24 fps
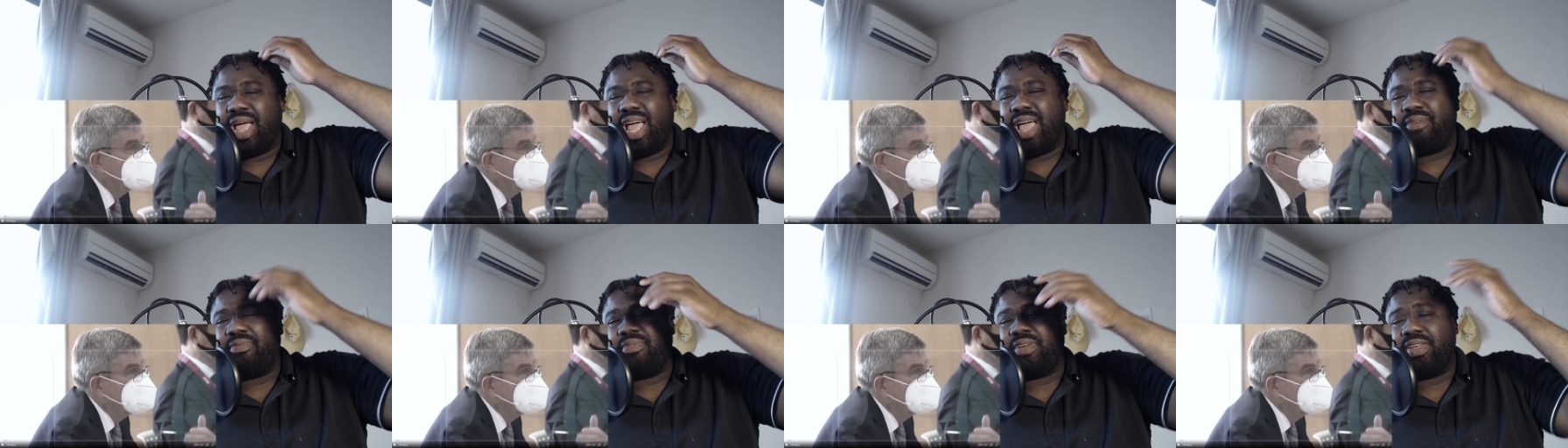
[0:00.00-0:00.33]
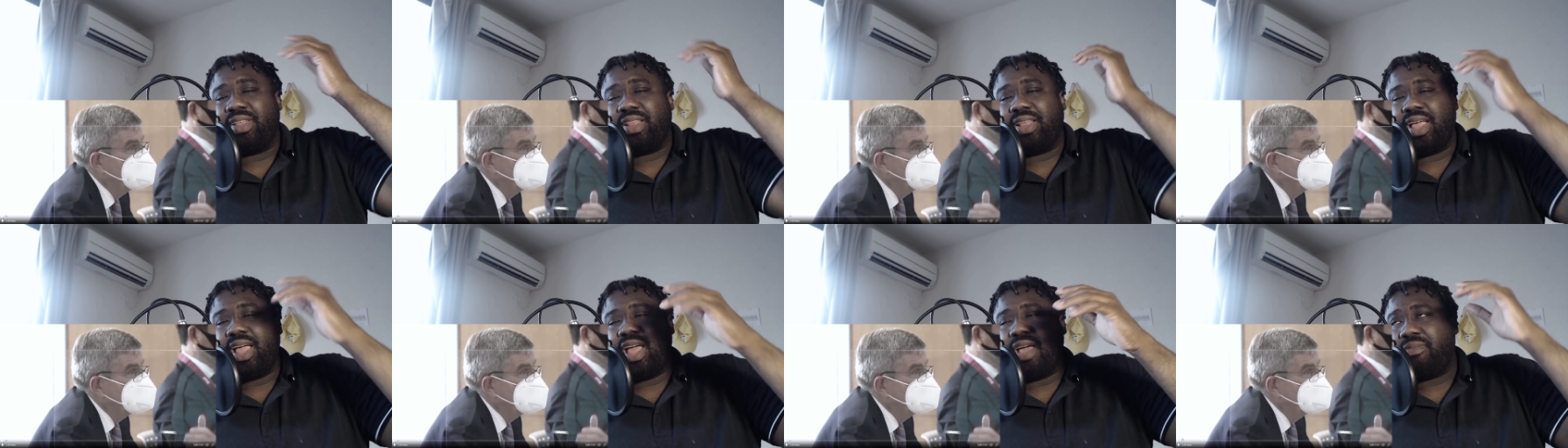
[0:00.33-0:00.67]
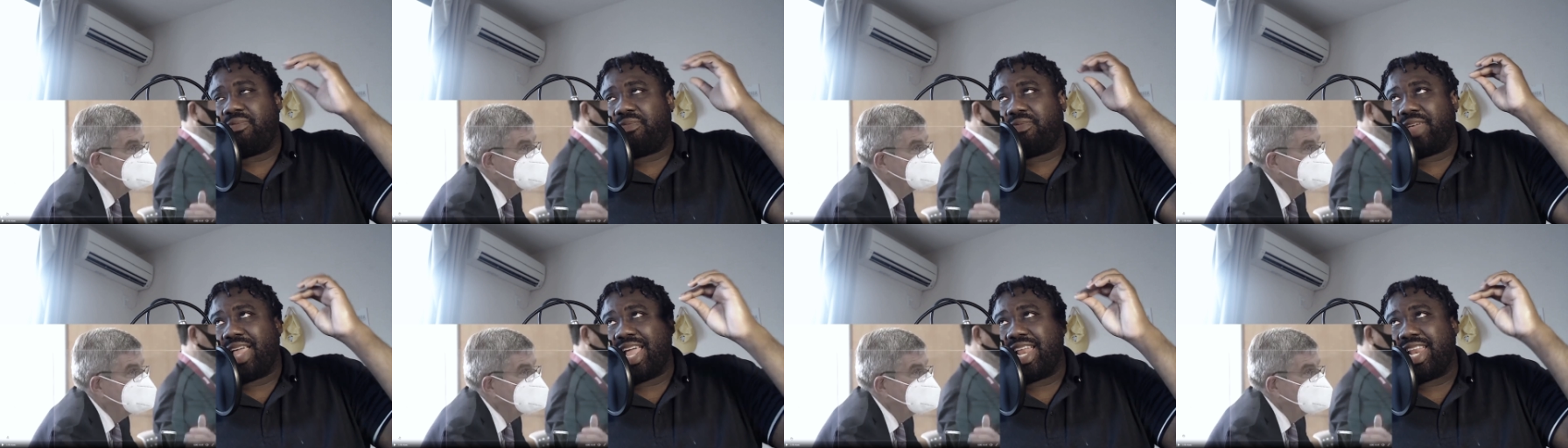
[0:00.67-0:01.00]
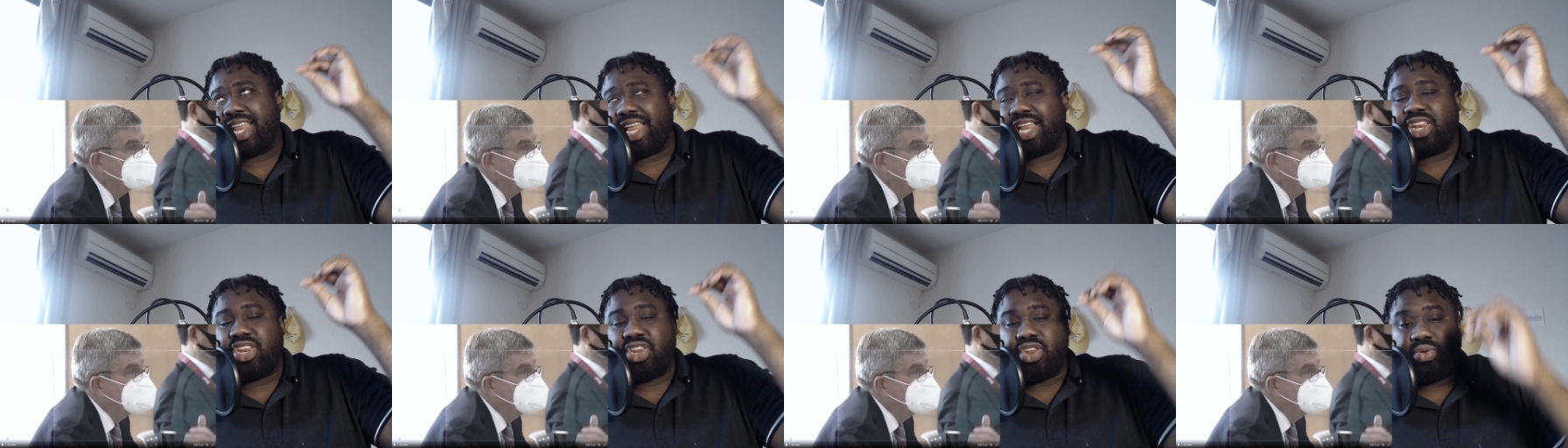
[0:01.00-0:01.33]

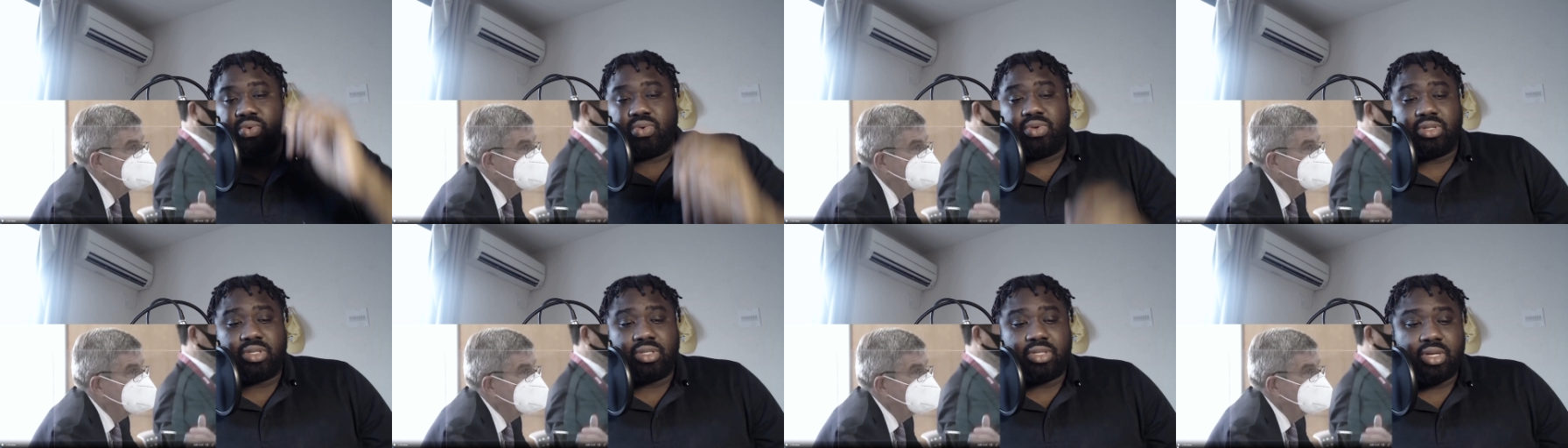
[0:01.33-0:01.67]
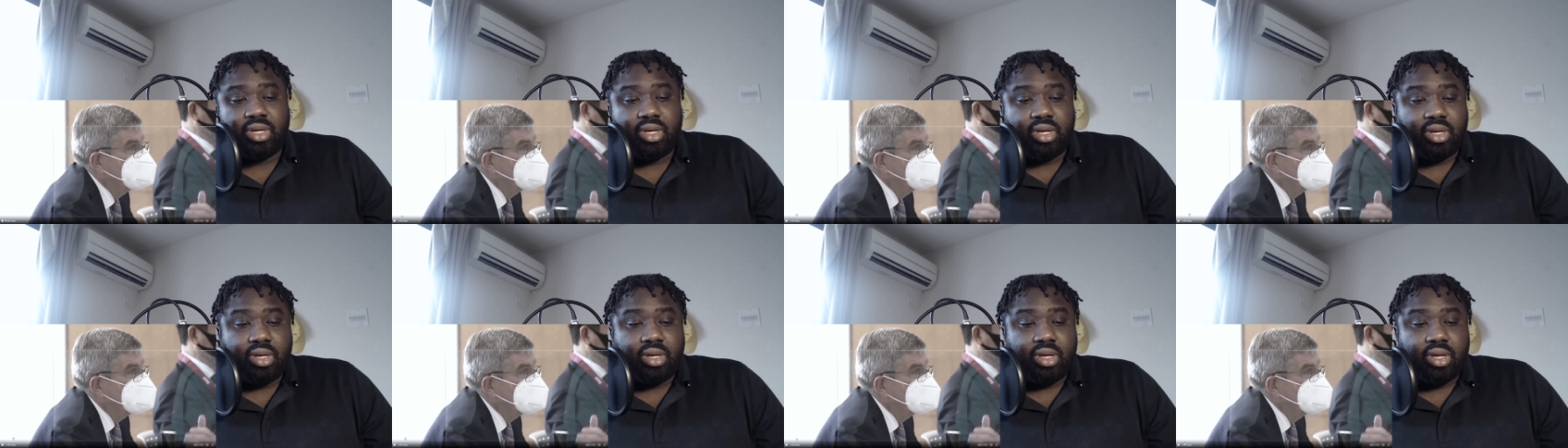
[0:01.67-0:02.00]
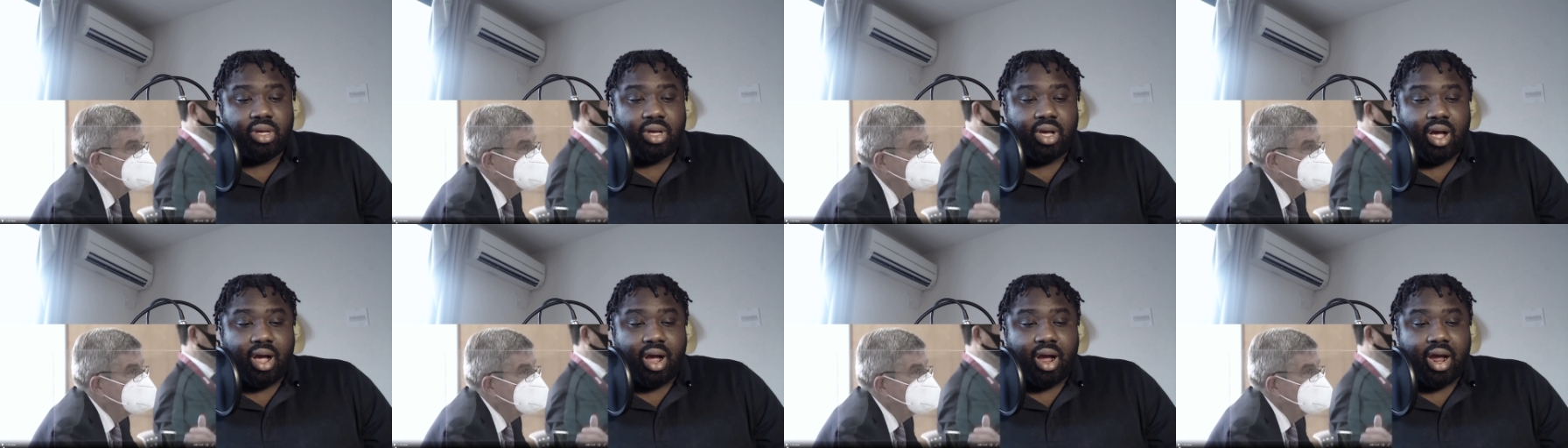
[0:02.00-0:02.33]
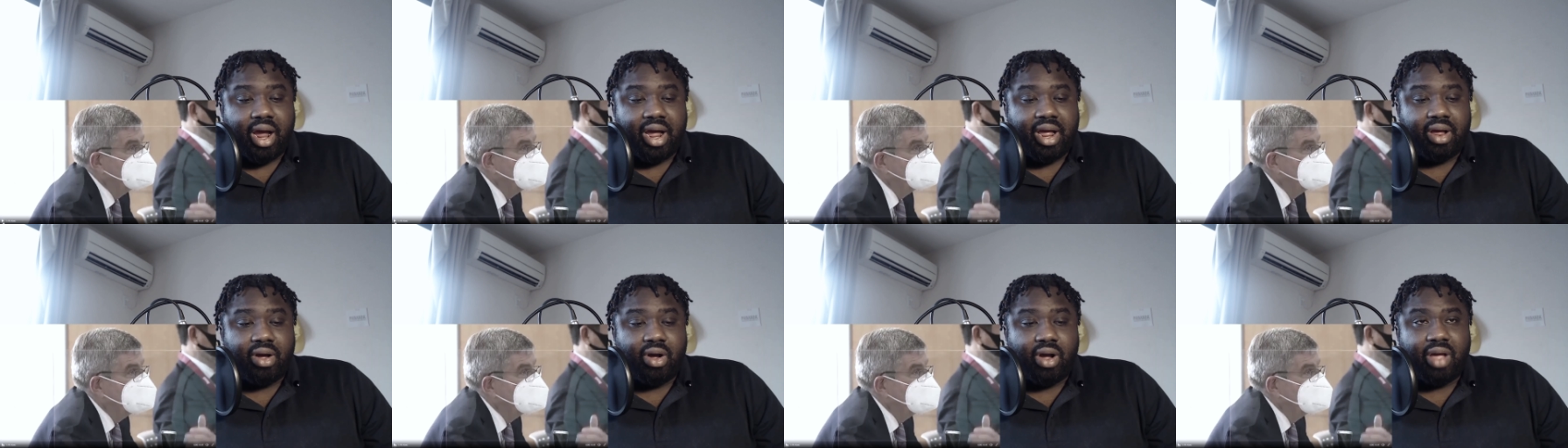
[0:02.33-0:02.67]
FNN News. All
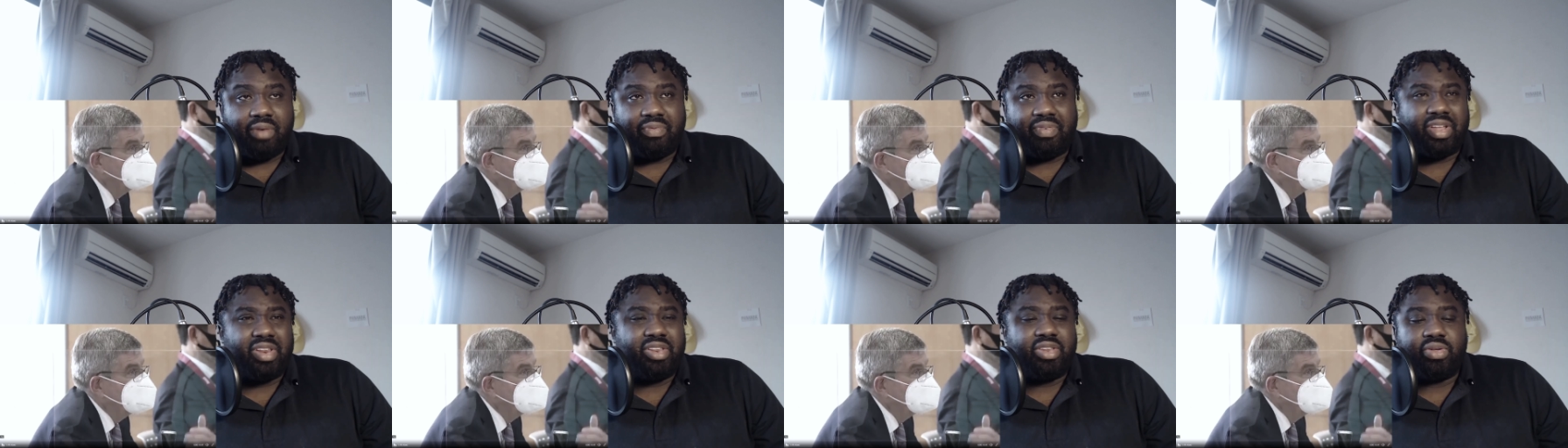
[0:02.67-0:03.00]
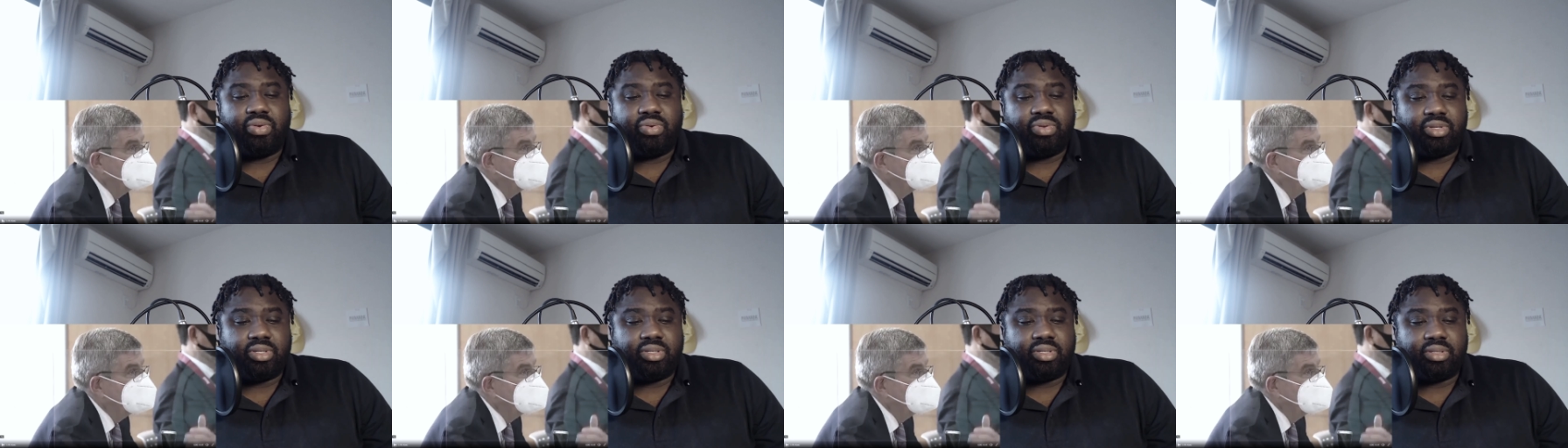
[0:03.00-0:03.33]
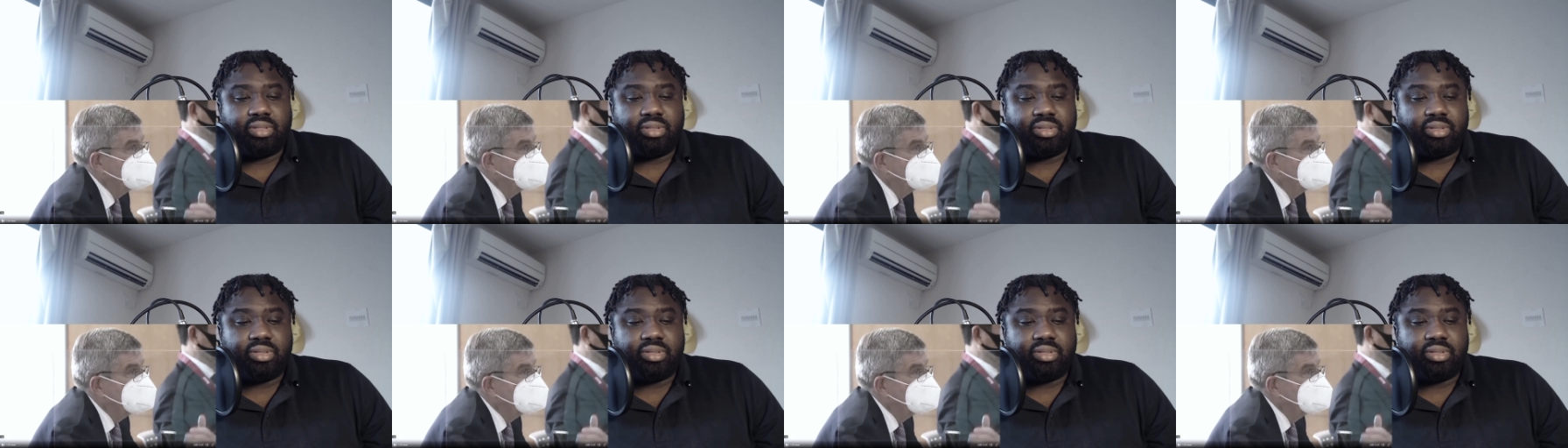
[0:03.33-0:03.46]
right, or FN News.